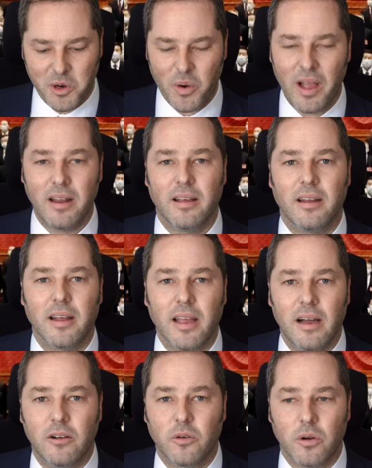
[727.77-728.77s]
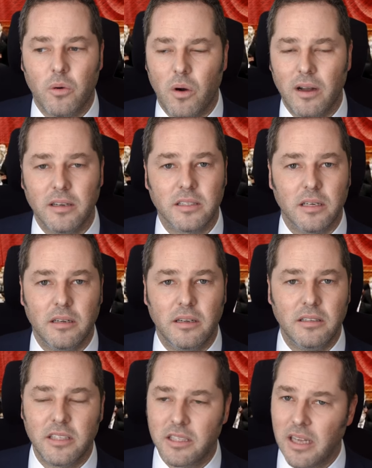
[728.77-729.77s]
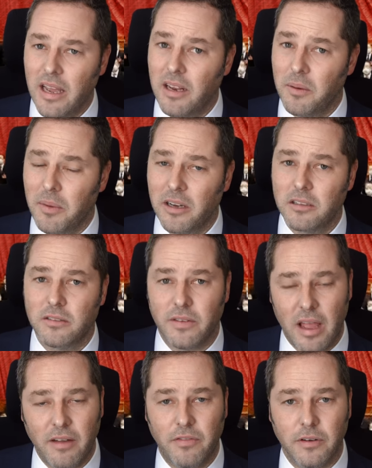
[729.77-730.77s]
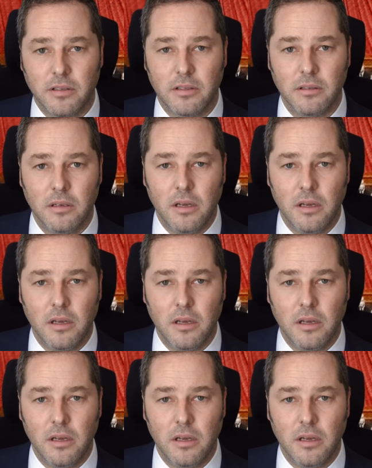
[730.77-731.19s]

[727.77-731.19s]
creating an account requires an insane amount of effort,